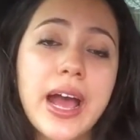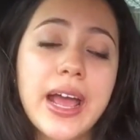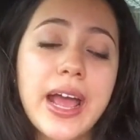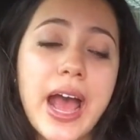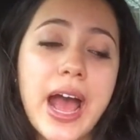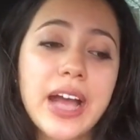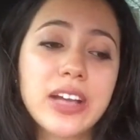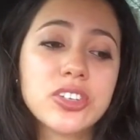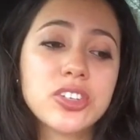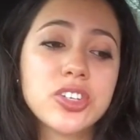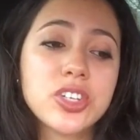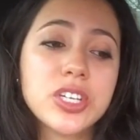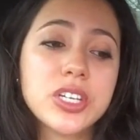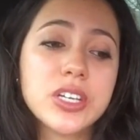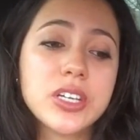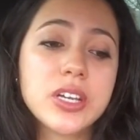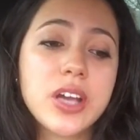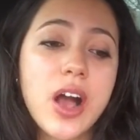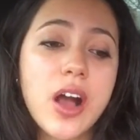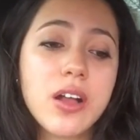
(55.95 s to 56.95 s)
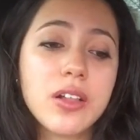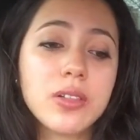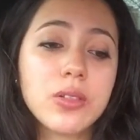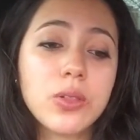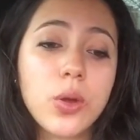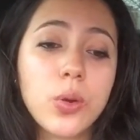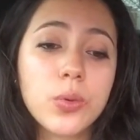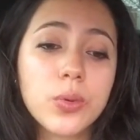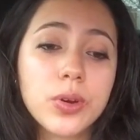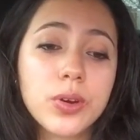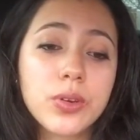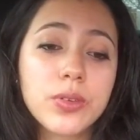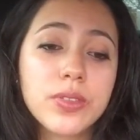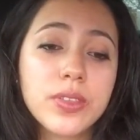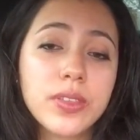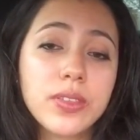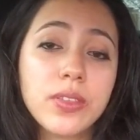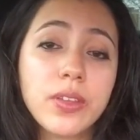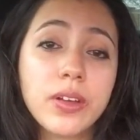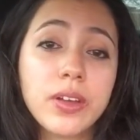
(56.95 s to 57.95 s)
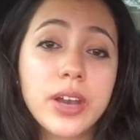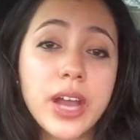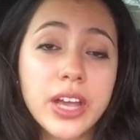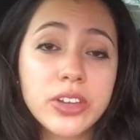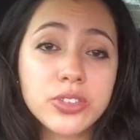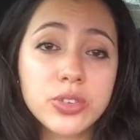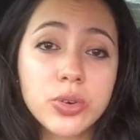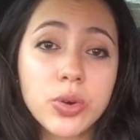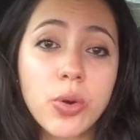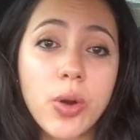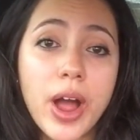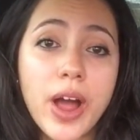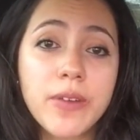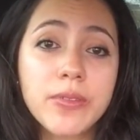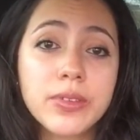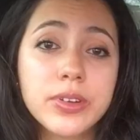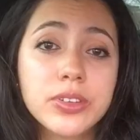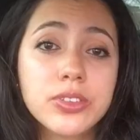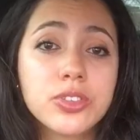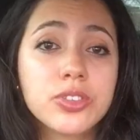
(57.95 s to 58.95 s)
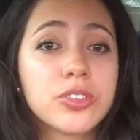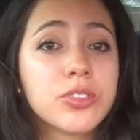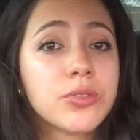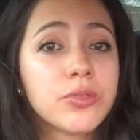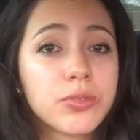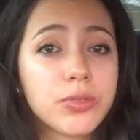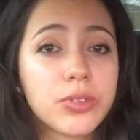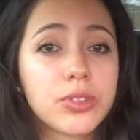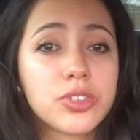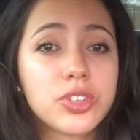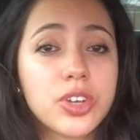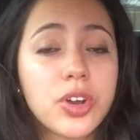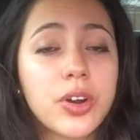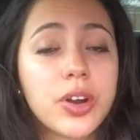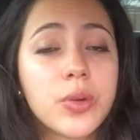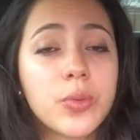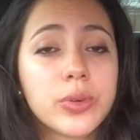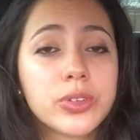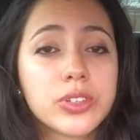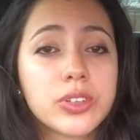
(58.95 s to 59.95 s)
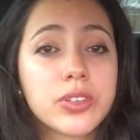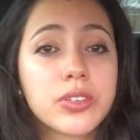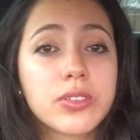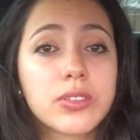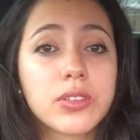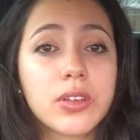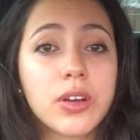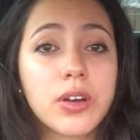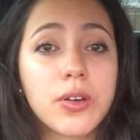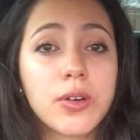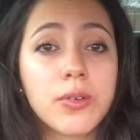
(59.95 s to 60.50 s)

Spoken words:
I actually got lower than the national average for GRE, which is